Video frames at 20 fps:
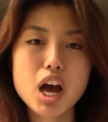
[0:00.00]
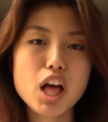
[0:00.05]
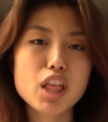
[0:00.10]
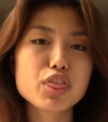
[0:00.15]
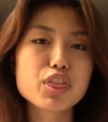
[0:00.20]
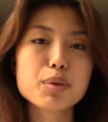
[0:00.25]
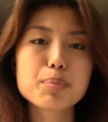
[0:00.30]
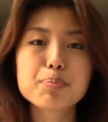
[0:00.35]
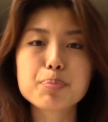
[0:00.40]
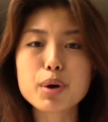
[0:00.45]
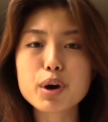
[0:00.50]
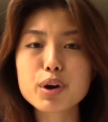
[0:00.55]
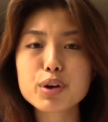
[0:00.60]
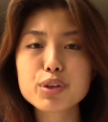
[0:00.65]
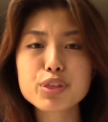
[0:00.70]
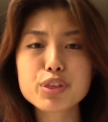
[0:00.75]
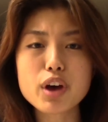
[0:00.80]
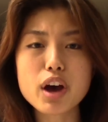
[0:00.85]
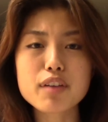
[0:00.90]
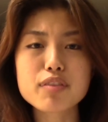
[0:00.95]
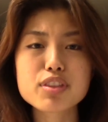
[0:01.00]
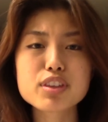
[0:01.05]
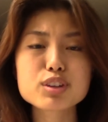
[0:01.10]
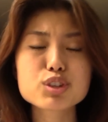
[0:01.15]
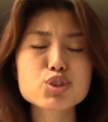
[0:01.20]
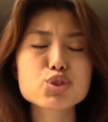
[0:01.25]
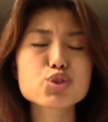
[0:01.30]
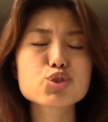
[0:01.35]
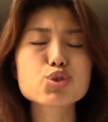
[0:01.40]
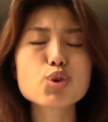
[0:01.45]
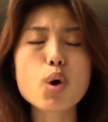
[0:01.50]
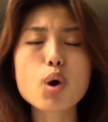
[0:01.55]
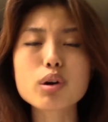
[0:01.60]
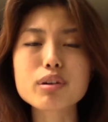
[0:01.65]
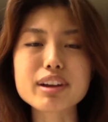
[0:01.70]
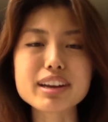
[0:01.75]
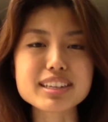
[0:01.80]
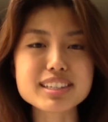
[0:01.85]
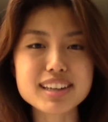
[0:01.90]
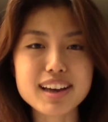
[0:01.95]
the birth of the
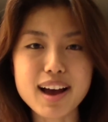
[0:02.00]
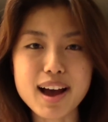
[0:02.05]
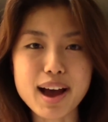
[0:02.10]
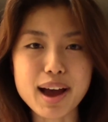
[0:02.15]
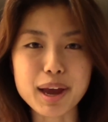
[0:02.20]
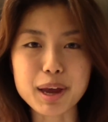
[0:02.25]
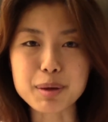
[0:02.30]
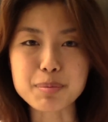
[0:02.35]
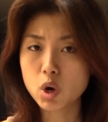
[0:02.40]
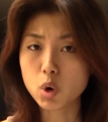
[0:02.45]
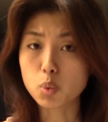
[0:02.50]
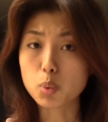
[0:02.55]
story time.